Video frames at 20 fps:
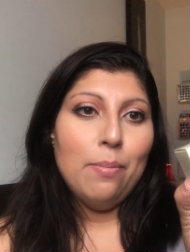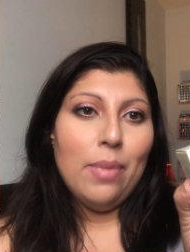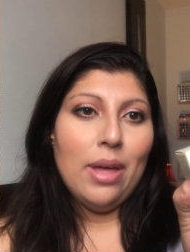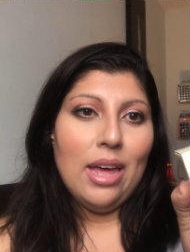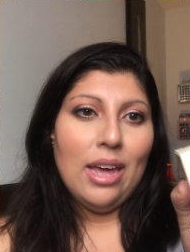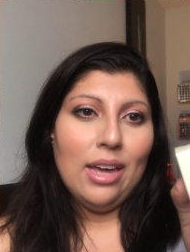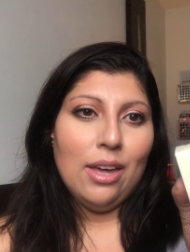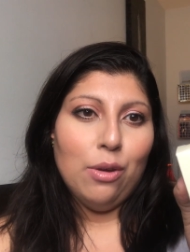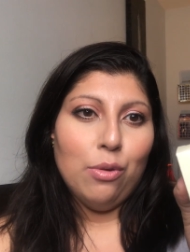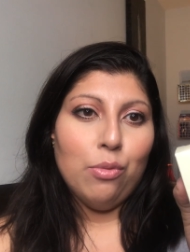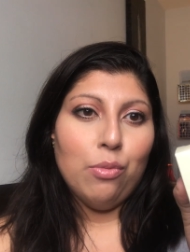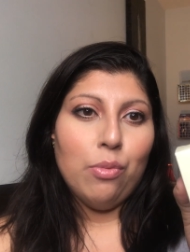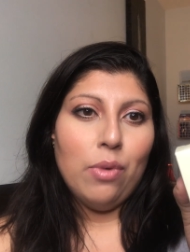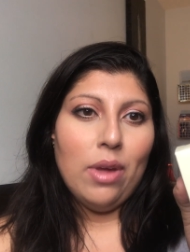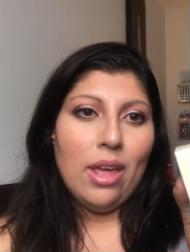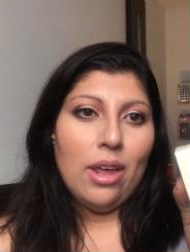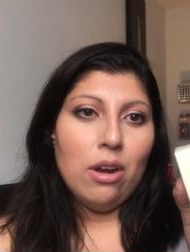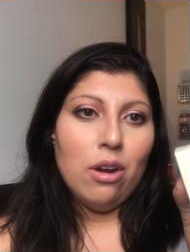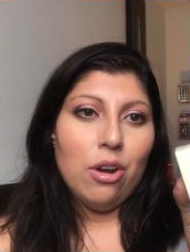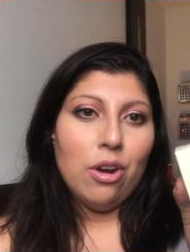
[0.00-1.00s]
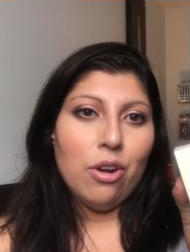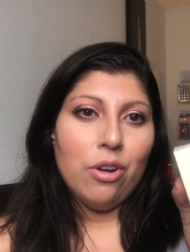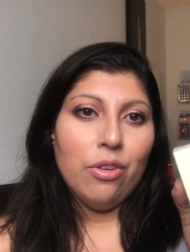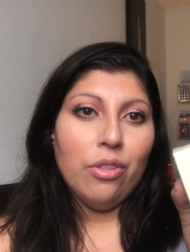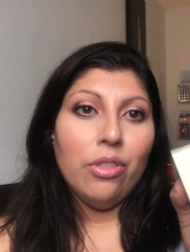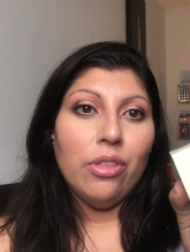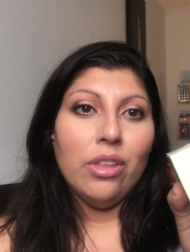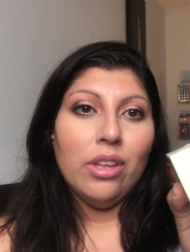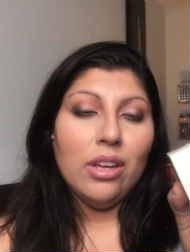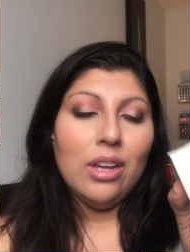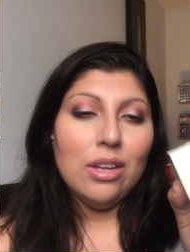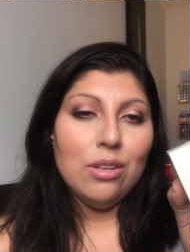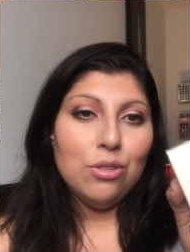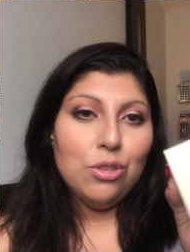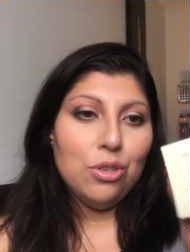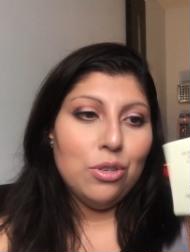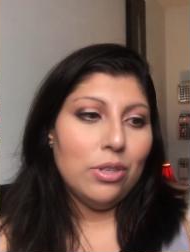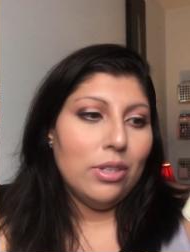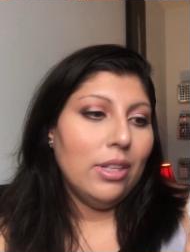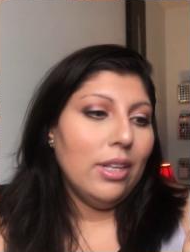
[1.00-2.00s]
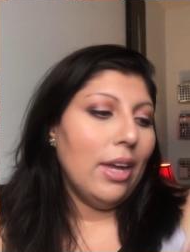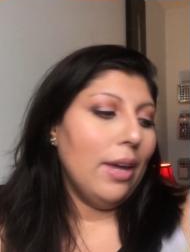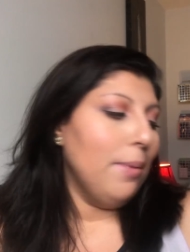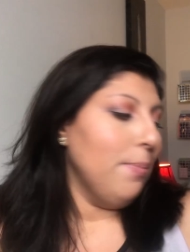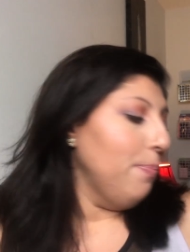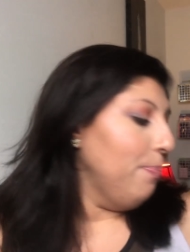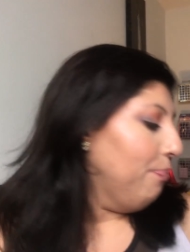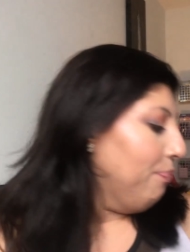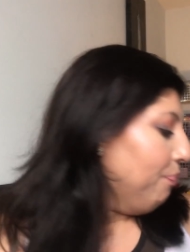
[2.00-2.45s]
by Red Earth Australia.